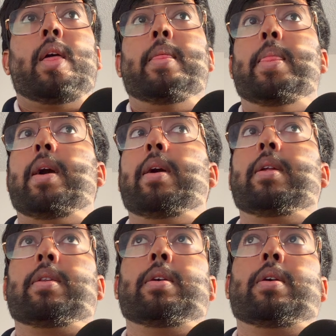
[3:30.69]

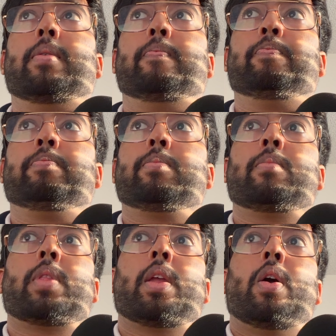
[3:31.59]
Then
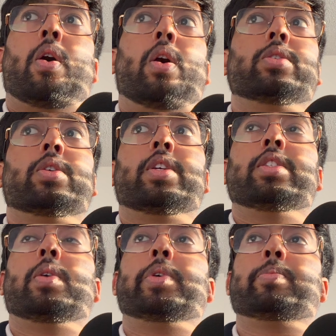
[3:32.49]
also,
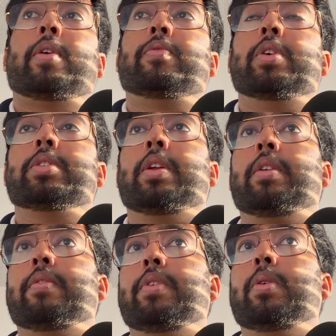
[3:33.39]
since it was my first
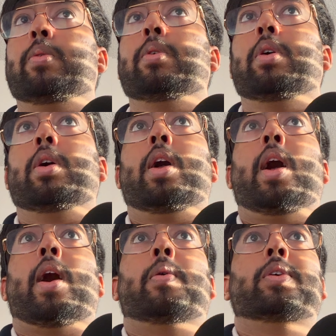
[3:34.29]
interview,
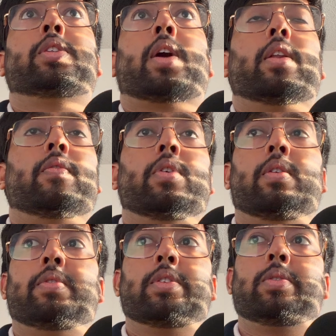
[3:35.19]
I was kind of
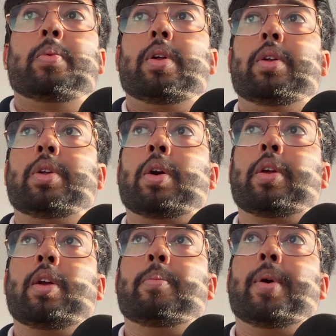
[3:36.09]
nervous when
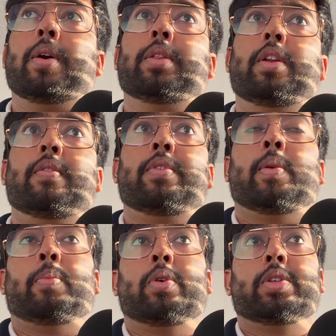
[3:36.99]
talking about the different
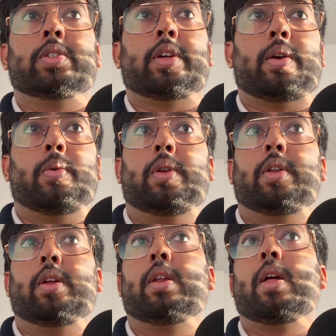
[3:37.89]
approaches that I
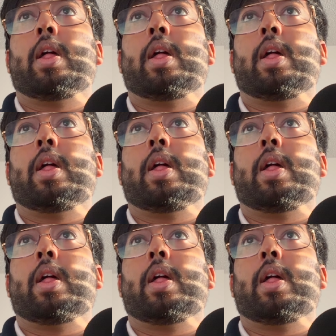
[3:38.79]
wanted,